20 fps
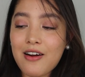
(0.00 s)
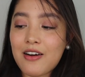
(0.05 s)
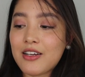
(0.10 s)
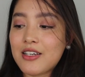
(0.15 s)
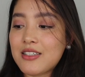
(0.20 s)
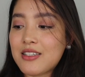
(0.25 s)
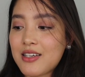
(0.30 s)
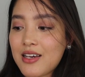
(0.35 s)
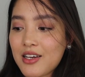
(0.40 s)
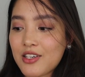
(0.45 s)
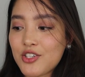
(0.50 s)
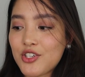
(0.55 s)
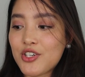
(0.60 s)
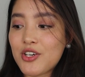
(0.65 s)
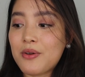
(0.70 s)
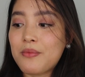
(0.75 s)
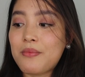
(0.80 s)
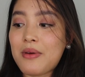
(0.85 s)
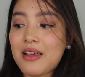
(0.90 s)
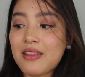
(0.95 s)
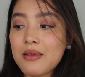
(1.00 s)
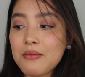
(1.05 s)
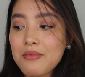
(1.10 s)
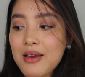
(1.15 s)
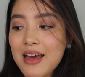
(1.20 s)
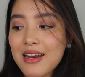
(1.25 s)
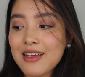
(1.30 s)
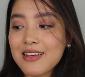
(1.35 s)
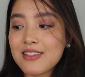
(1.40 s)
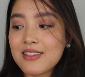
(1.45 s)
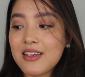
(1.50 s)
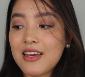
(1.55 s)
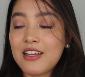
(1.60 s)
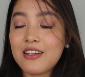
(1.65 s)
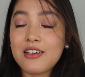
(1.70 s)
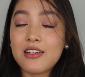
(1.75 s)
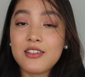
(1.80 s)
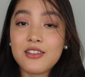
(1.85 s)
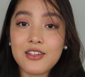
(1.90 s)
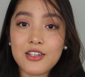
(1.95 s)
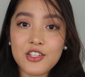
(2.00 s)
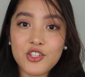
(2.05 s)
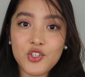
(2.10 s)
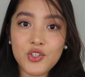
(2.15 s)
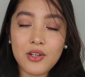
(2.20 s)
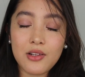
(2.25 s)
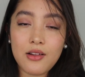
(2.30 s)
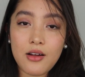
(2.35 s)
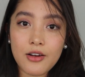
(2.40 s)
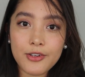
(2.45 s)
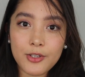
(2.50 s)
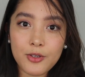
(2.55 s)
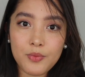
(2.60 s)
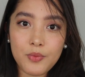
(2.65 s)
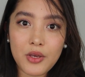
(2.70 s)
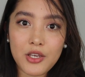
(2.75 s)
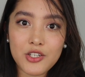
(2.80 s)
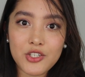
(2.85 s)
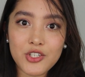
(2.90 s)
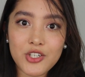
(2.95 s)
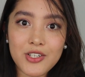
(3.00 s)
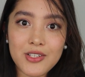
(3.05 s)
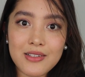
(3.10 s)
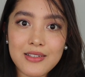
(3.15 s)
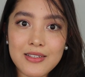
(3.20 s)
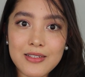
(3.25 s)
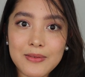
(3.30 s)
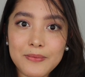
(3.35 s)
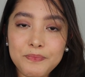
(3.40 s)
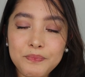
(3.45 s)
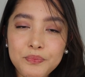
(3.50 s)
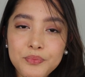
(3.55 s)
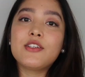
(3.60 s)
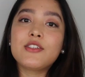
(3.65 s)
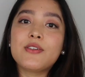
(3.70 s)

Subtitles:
architecture, mathematics and industrial occupations.